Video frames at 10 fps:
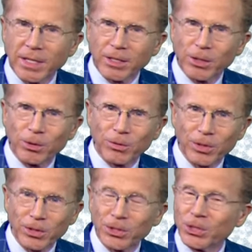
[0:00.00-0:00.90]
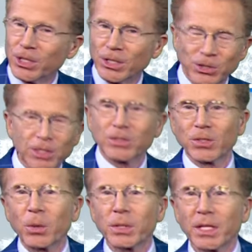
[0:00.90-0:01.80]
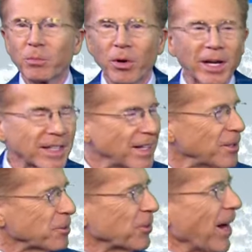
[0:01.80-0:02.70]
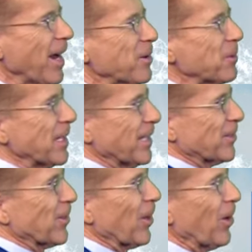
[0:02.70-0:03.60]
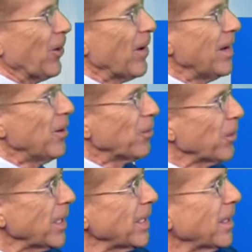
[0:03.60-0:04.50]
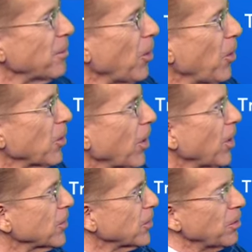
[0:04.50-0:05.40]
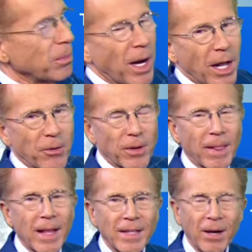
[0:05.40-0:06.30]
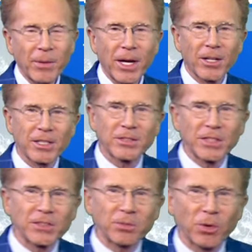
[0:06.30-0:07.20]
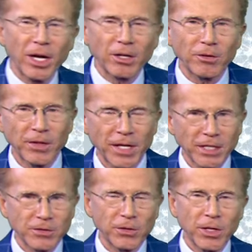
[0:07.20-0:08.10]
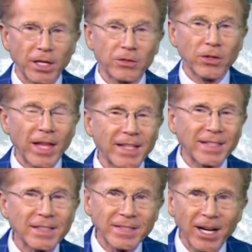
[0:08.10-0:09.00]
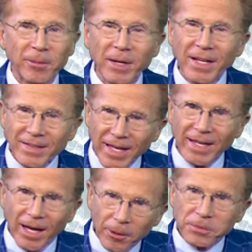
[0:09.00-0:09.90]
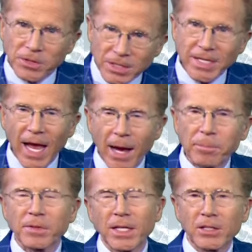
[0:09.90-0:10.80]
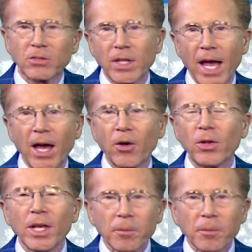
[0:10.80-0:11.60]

take over just don't get a break. Ragweed is low. Weed and mold also moderate. Now, we are going to see some rain over the next few days, so that does help. That helps to tap things down,